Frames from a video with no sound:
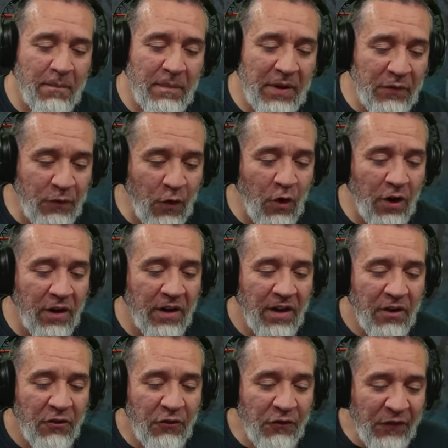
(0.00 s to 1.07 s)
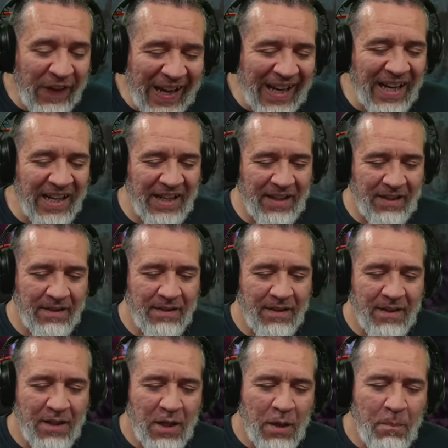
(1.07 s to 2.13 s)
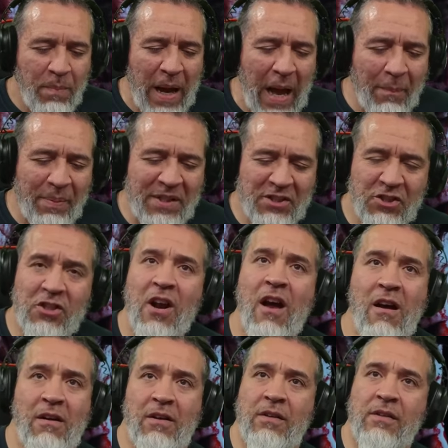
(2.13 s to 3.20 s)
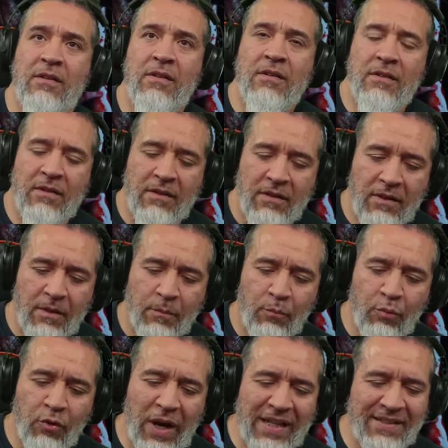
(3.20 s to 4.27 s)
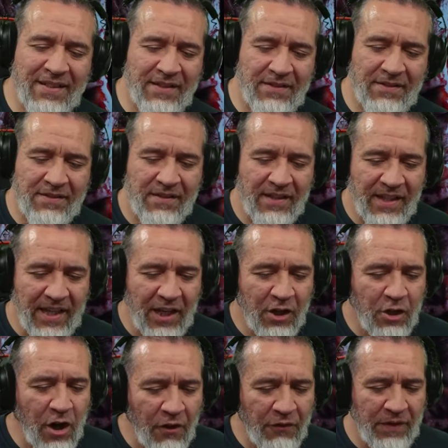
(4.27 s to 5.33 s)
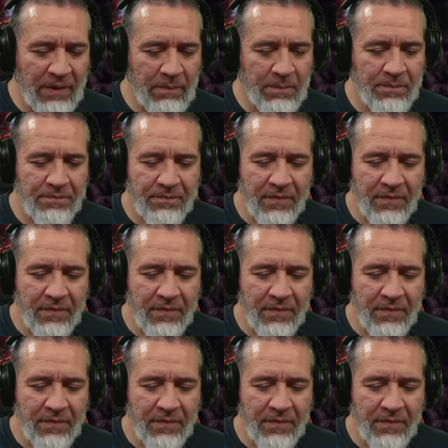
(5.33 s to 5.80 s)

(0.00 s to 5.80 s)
before feeling PapiShlong's presence engulf him.